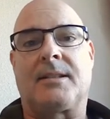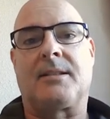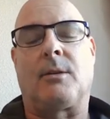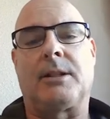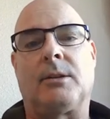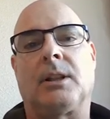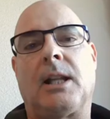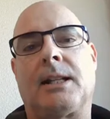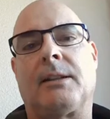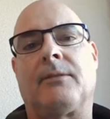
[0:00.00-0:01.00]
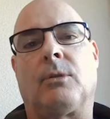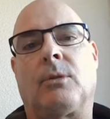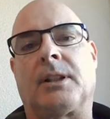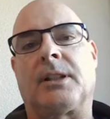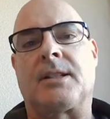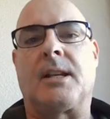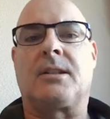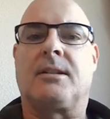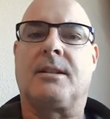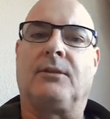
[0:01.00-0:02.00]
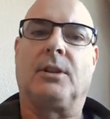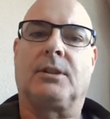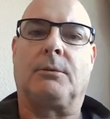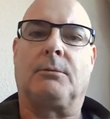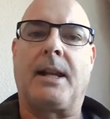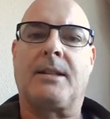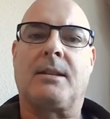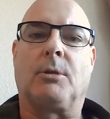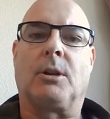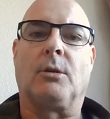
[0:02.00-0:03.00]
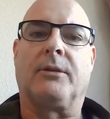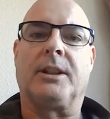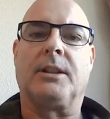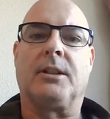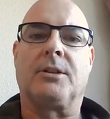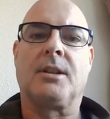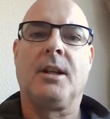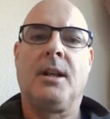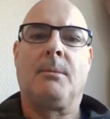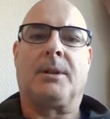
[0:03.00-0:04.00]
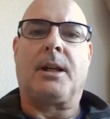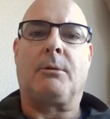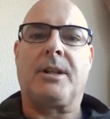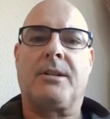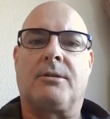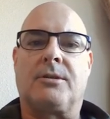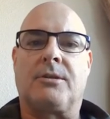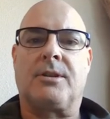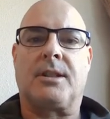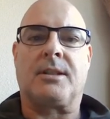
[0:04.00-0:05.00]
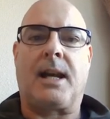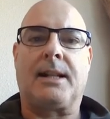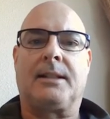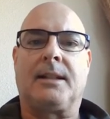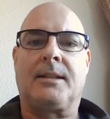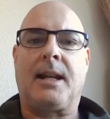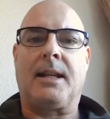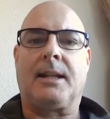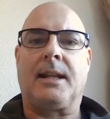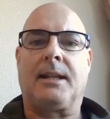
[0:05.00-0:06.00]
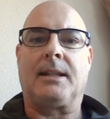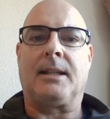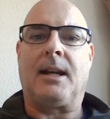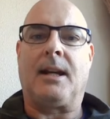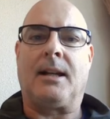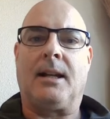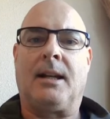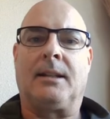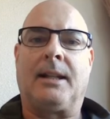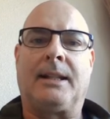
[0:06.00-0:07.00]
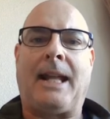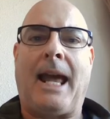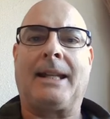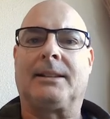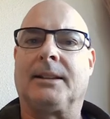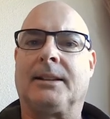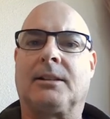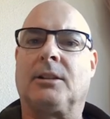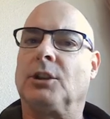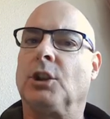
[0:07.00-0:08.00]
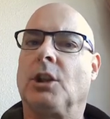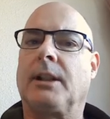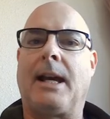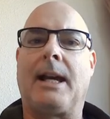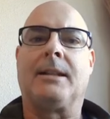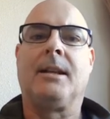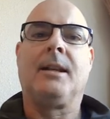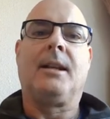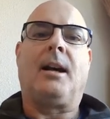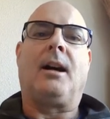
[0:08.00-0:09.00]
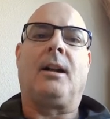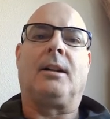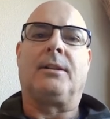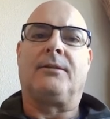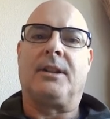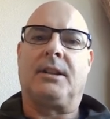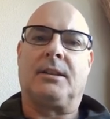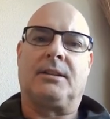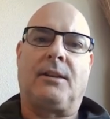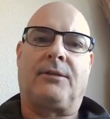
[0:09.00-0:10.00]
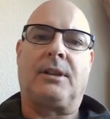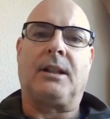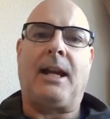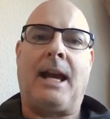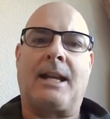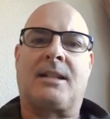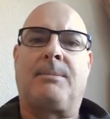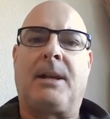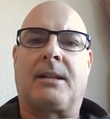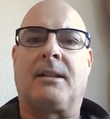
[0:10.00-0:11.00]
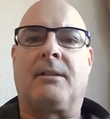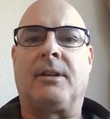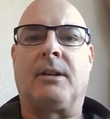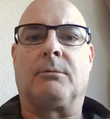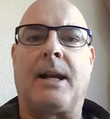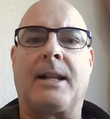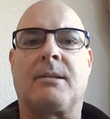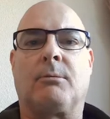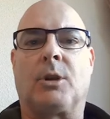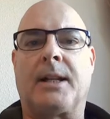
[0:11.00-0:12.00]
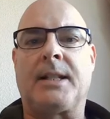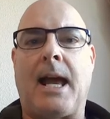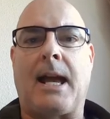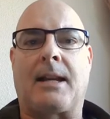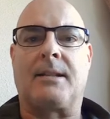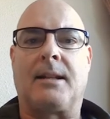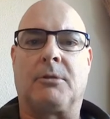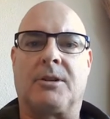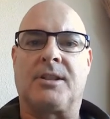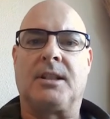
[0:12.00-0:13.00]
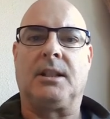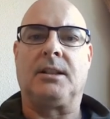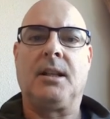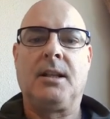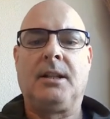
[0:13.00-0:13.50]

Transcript: So I know a lot of organizations have looked at ransomware over the years, but our researchers decided to take a, uh, a an analytical look at all of the different aspects of uh, ransomware attacks that were seen.